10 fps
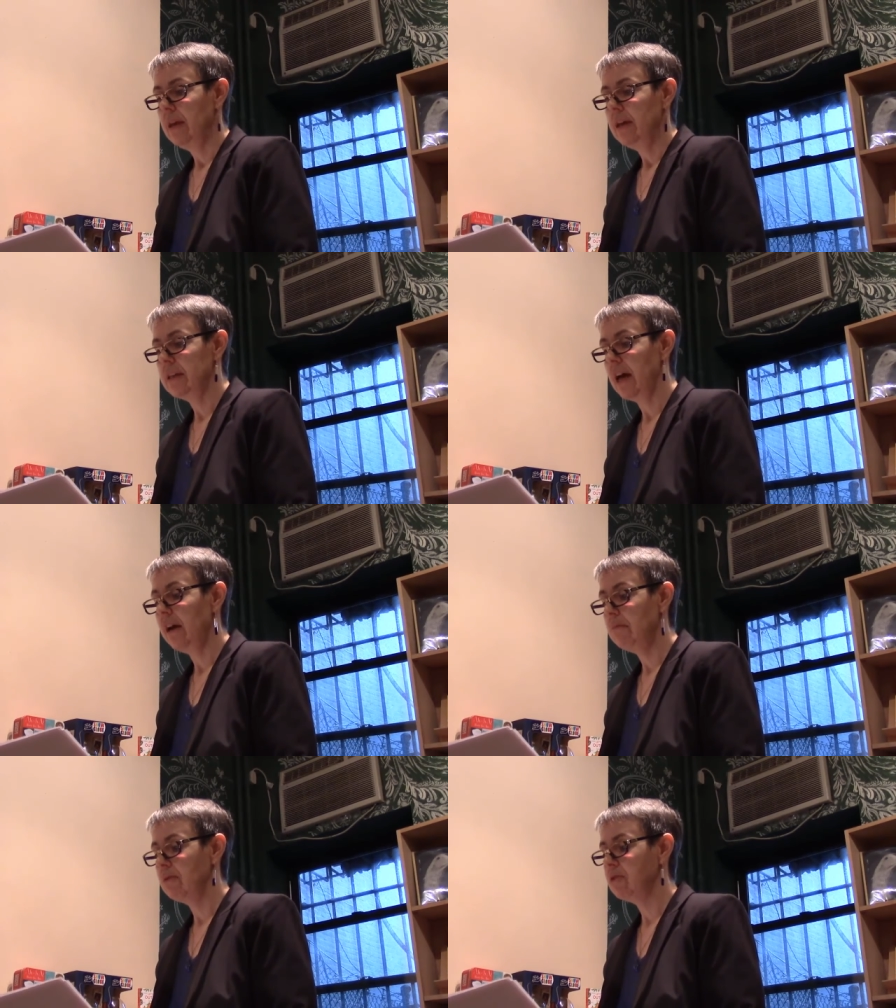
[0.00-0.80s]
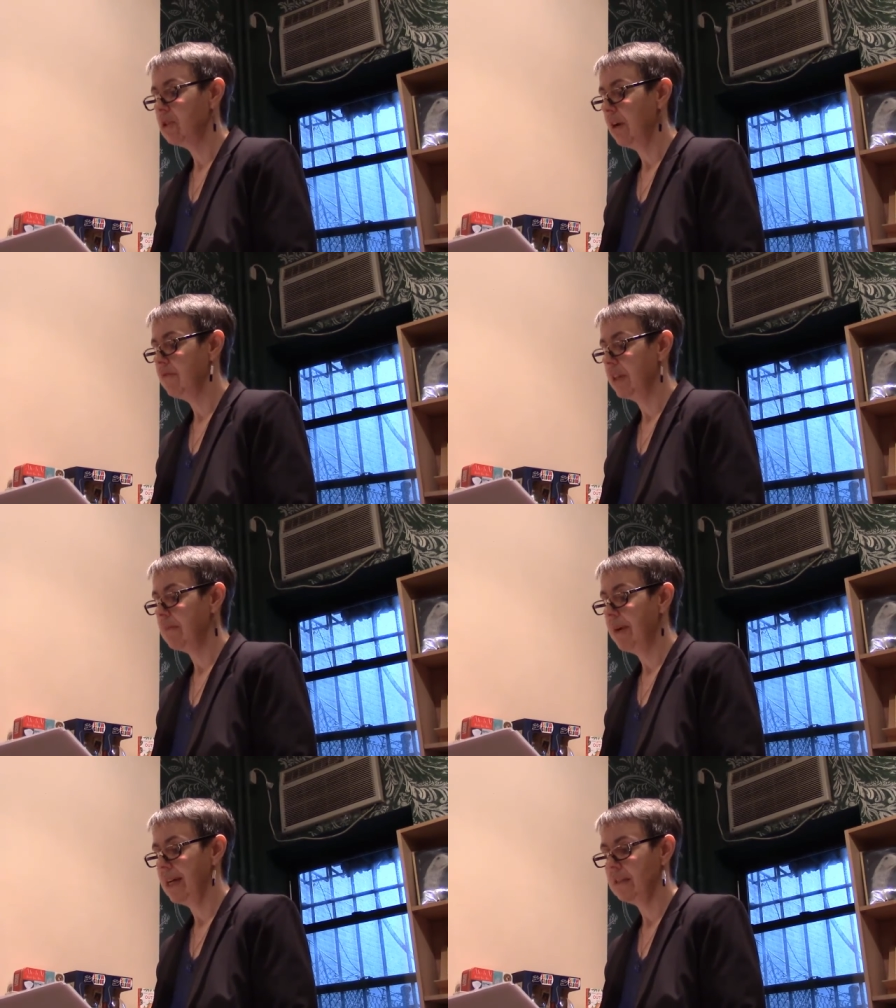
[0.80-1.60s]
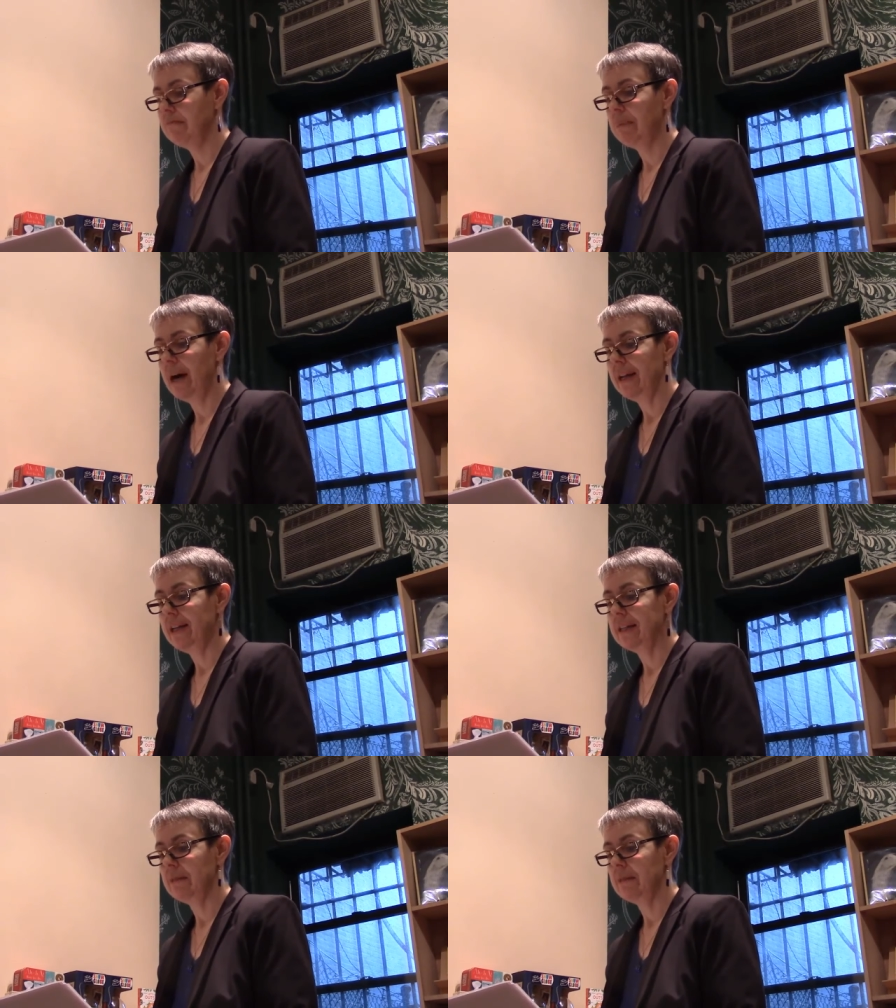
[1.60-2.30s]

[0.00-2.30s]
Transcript: His elbows shoved at the massive body as